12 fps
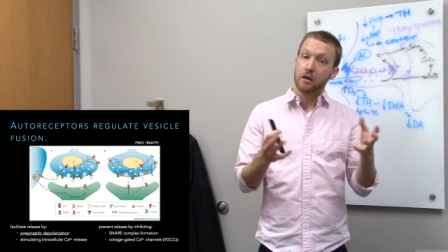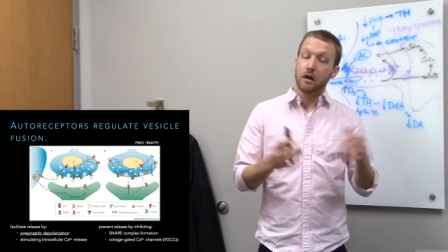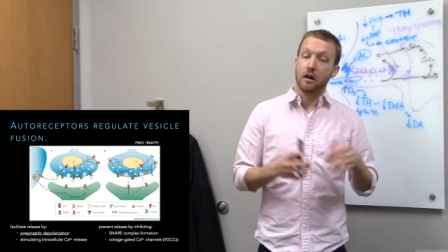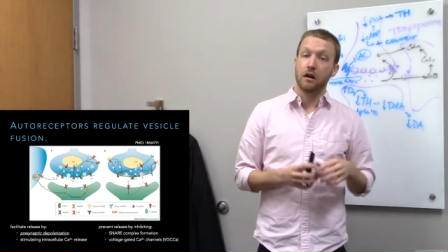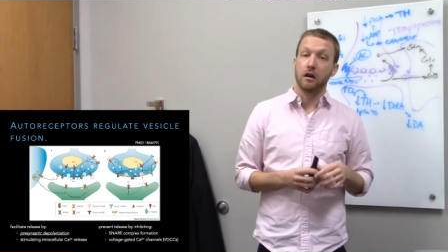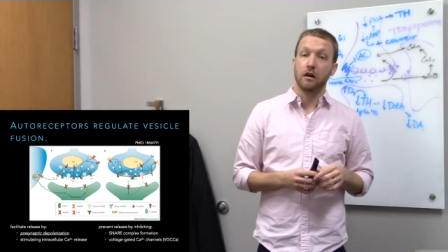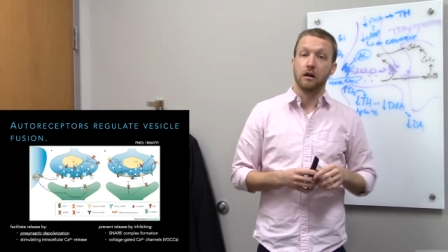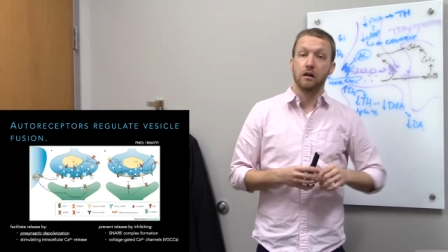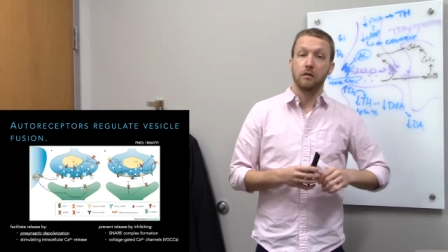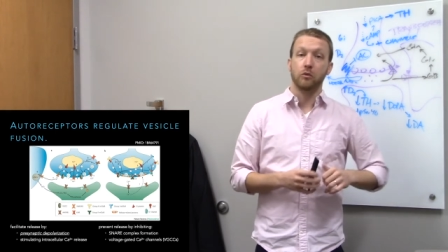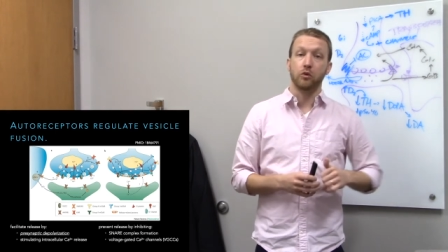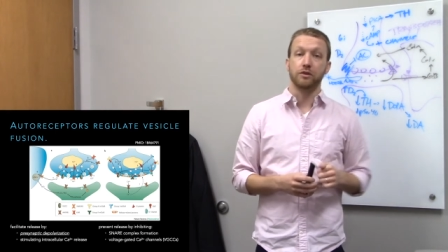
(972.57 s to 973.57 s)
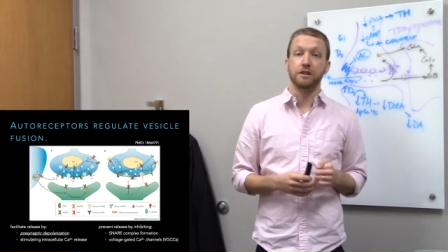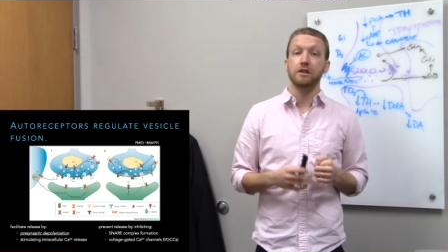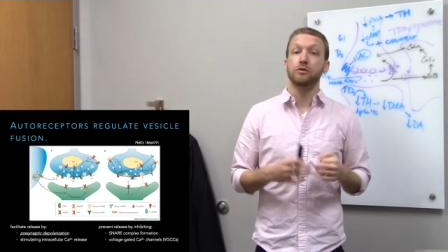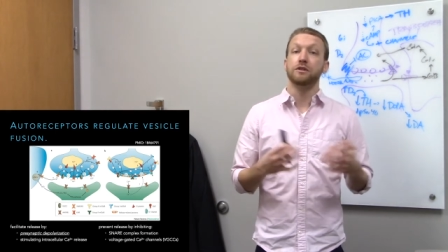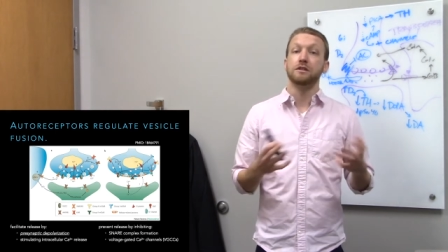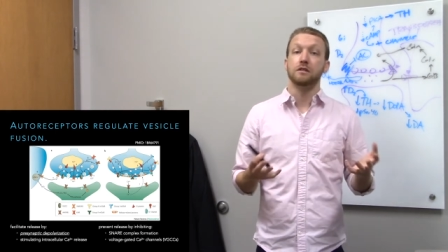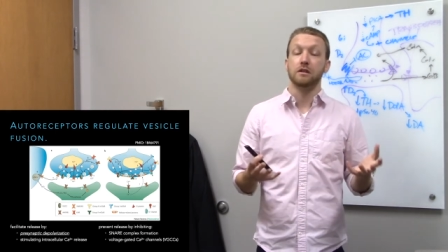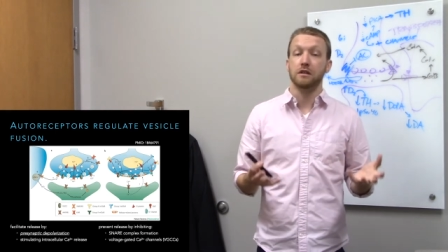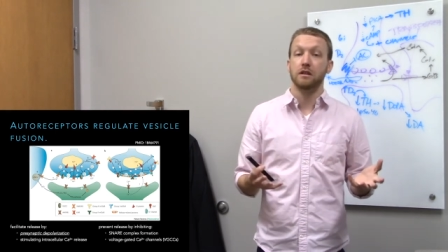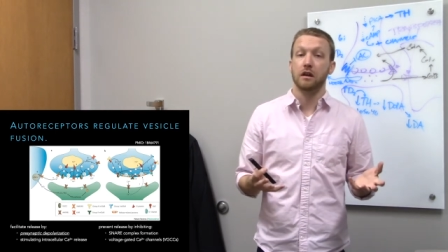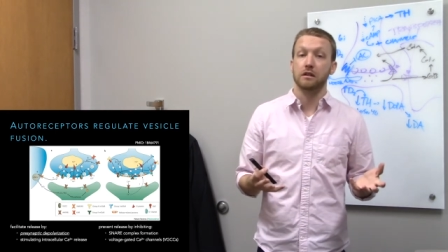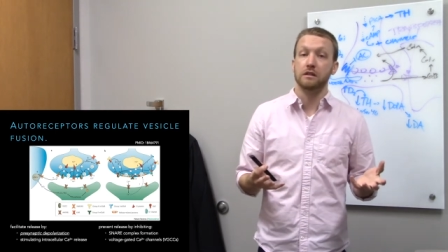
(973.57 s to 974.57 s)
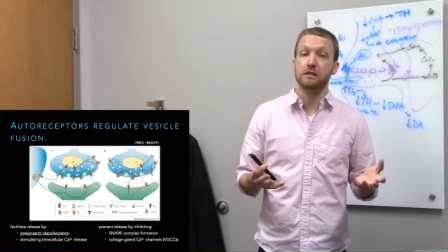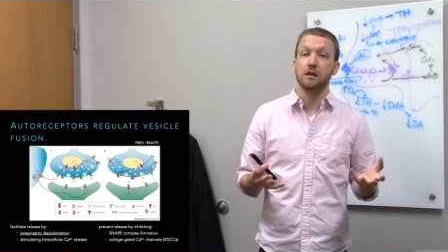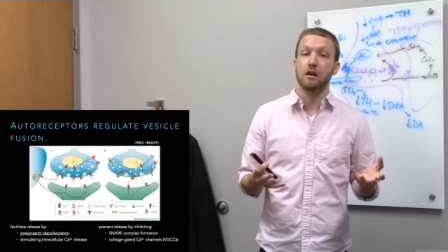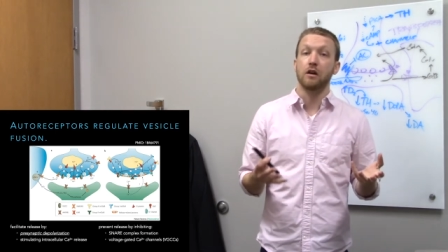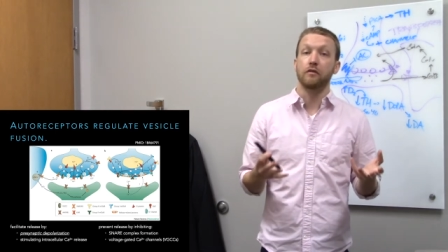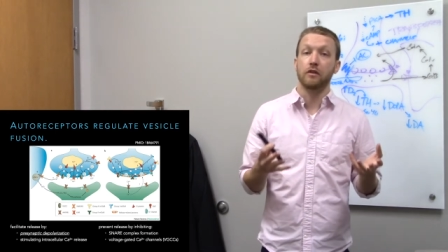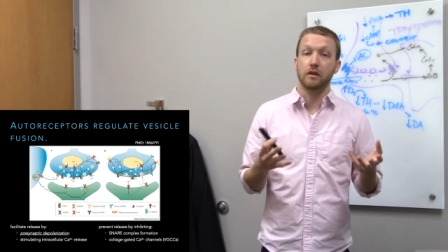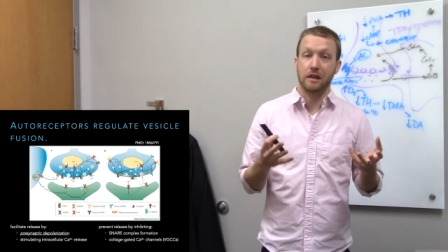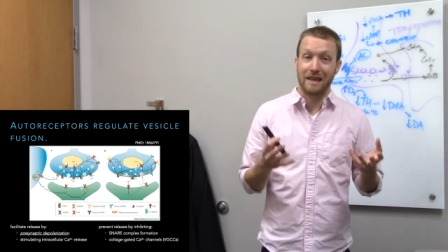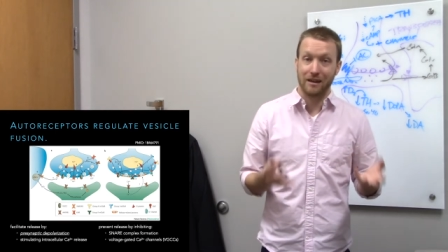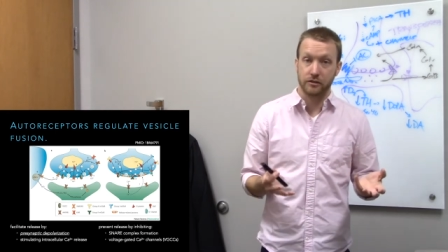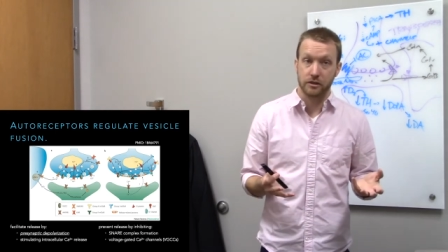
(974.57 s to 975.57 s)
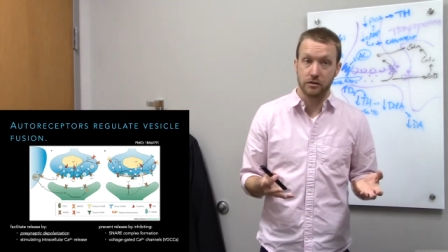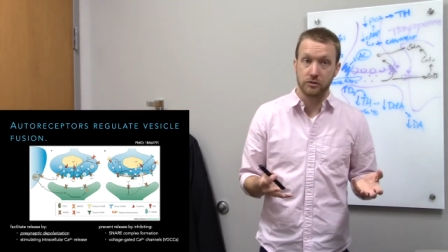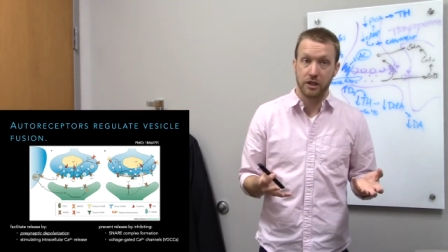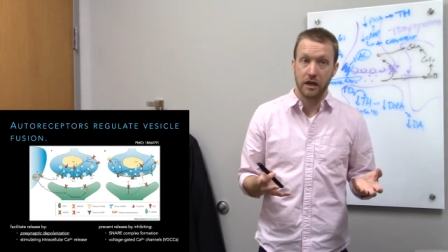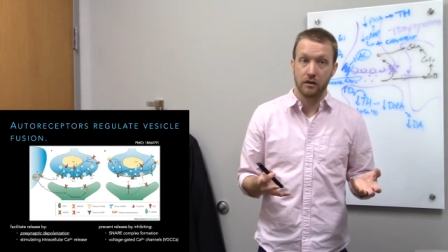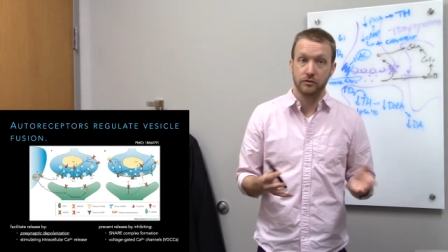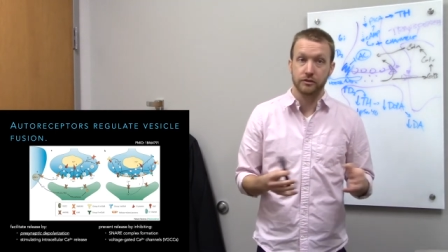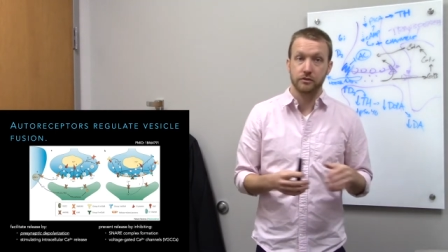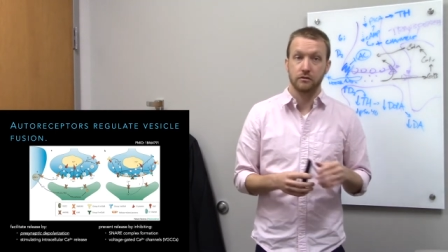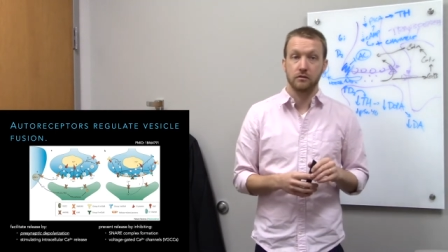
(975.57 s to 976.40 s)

uh, or decreasing the conductance of calcium channels.